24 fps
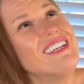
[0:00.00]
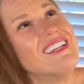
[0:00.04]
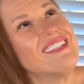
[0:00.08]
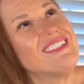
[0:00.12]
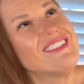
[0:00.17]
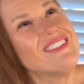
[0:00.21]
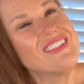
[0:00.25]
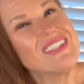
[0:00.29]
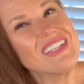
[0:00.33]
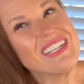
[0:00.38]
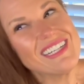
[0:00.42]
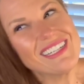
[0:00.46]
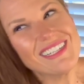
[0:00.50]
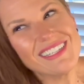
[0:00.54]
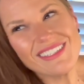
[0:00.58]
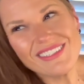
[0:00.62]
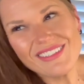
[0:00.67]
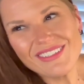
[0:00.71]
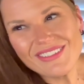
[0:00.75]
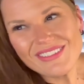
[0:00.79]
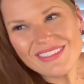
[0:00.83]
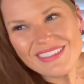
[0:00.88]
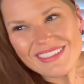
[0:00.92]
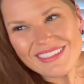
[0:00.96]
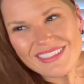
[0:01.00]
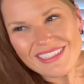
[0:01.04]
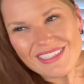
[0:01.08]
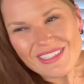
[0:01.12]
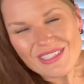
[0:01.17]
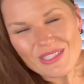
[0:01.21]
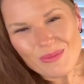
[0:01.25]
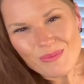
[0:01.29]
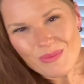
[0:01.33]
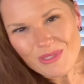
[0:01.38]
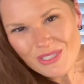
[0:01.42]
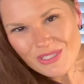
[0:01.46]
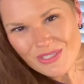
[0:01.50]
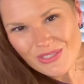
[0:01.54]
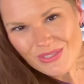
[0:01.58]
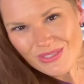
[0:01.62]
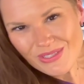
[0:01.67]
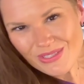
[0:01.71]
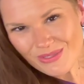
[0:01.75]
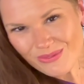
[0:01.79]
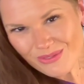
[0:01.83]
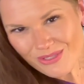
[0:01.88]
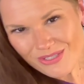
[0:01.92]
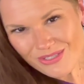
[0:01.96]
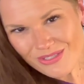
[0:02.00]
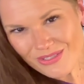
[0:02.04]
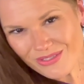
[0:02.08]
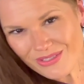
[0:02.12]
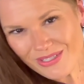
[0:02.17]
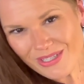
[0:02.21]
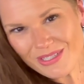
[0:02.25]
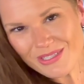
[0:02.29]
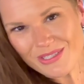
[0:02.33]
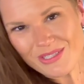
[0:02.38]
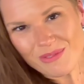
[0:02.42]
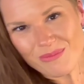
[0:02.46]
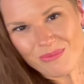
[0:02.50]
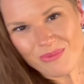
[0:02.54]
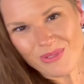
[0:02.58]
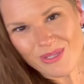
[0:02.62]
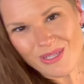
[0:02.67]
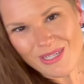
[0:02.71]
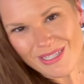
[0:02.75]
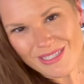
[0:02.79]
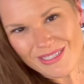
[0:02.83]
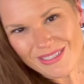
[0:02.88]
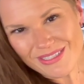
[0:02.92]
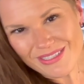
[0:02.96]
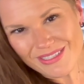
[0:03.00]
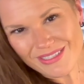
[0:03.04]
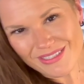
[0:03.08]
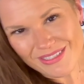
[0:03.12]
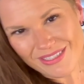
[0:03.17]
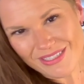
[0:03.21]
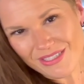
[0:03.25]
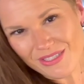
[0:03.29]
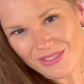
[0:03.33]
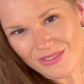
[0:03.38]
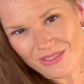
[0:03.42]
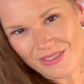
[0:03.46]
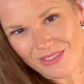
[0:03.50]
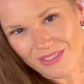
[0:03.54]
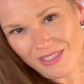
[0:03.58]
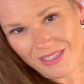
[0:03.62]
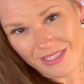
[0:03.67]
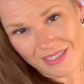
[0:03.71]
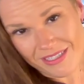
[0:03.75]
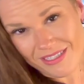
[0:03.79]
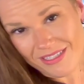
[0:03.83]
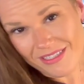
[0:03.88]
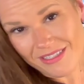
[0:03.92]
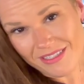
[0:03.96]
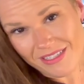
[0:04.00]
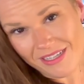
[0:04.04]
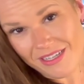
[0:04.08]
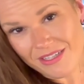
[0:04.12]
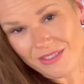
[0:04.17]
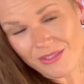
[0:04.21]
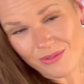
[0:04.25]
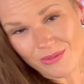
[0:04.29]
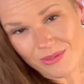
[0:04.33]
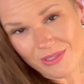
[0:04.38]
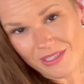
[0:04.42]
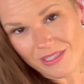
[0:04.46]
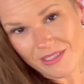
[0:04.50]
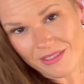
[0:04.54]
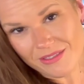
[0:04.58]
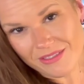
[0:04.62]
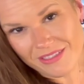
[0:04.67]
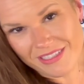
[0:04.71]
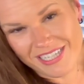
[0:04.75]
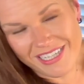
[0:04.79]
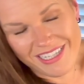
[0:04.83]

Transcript: You kind of know these things about you. In other words, they're not a surprise. It's like, yeah, I know that.